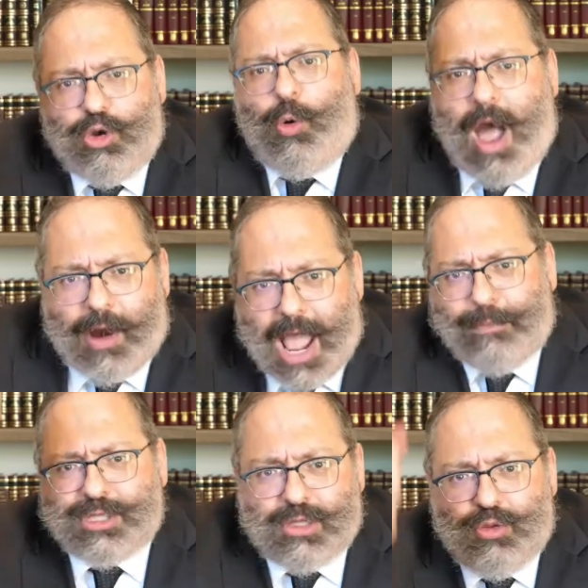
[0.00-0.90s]
you are
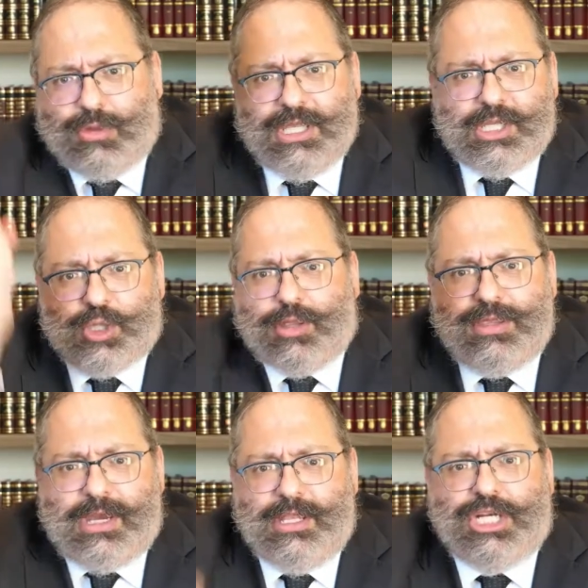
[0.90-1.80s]
absolutely
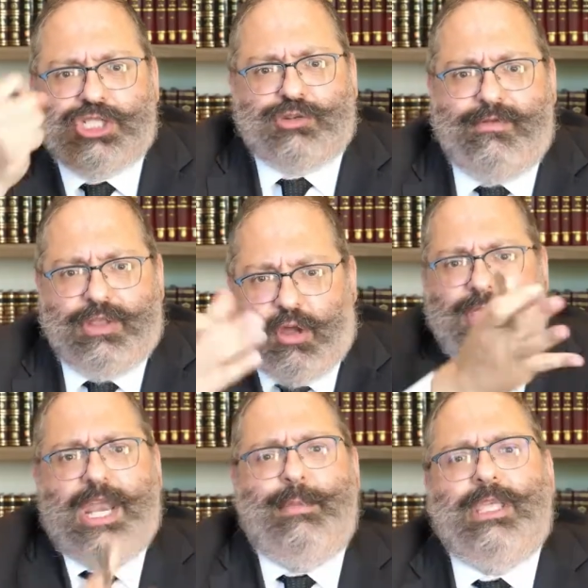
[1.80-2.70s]
certain that he did Shuvah,
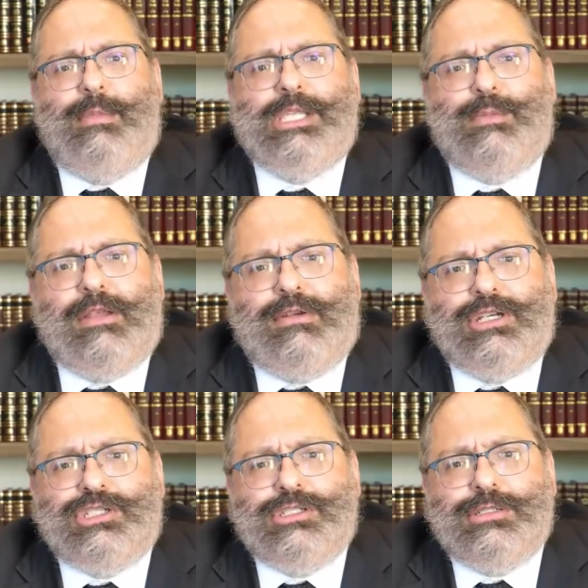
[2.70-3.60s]
don't let him into the base
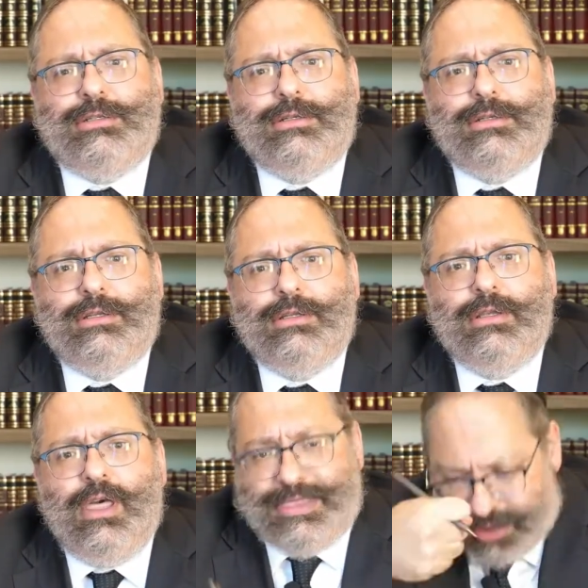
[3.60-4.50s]
medrash.
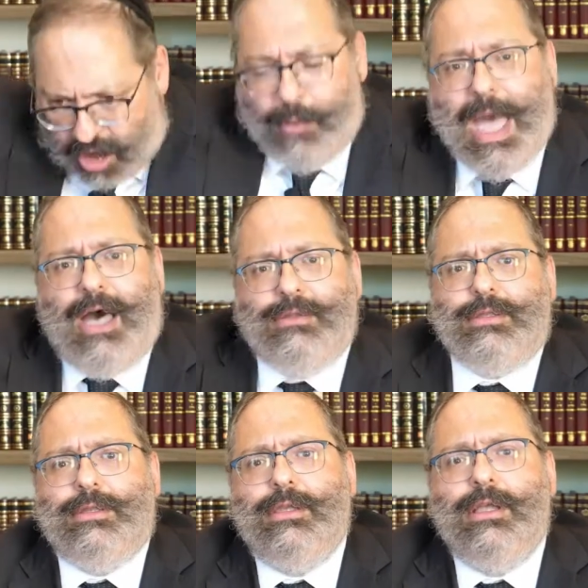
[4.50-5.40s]
Throw him
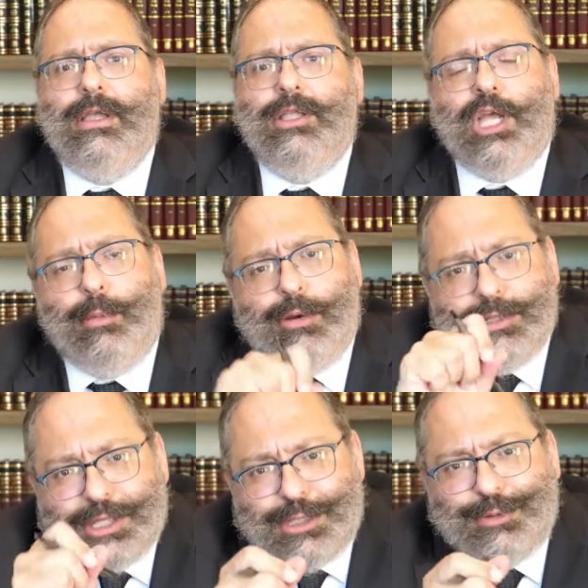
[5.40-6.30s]
out. The
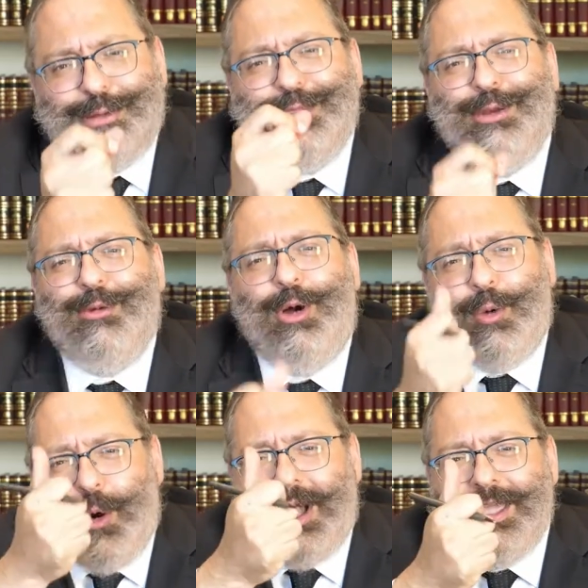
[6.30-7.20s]
Gemara says there was something
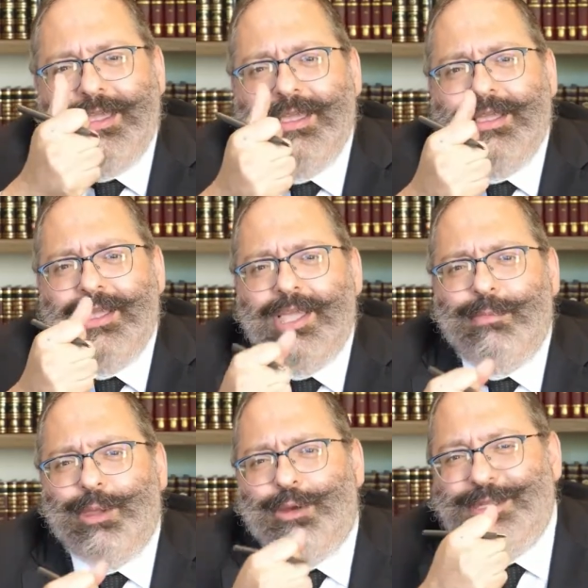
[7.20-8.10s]
wrong. Why?
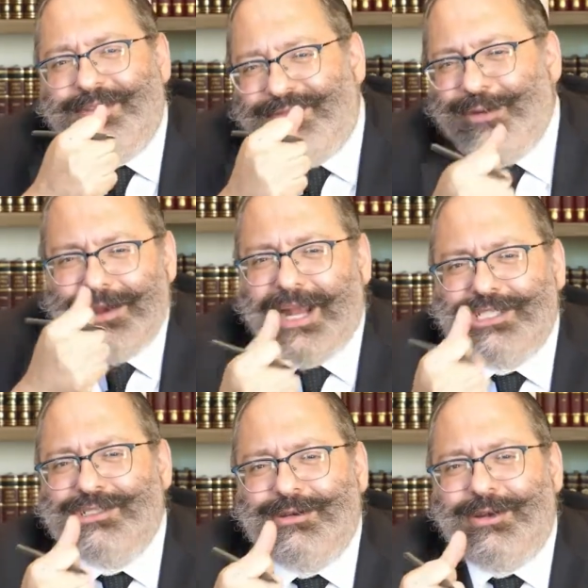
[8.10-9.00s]
Because if you're
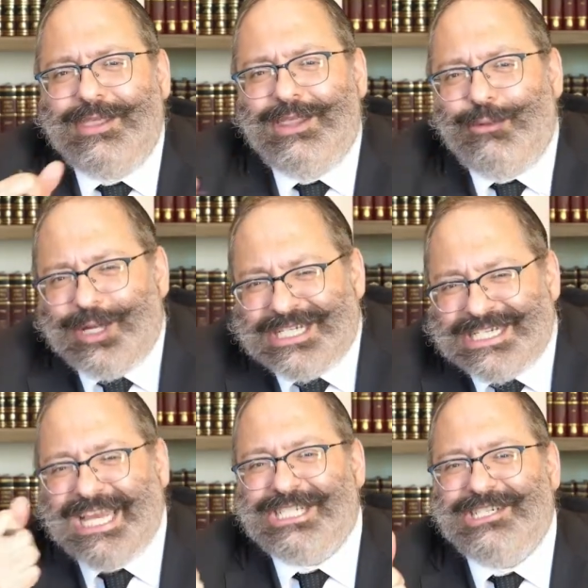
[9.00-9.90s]
not sure that the
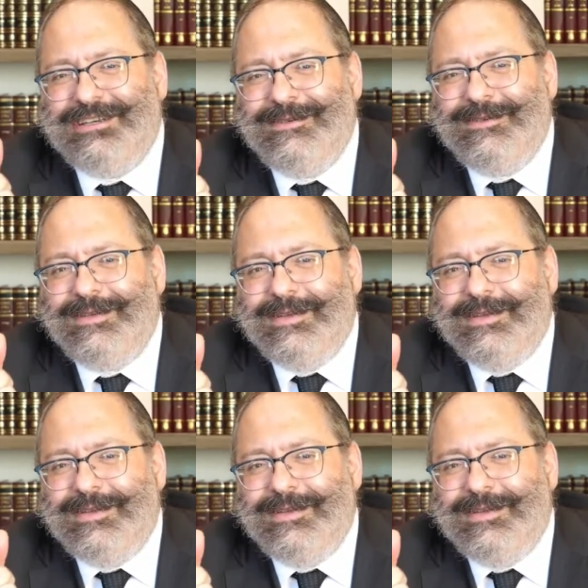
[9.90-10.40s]
rejection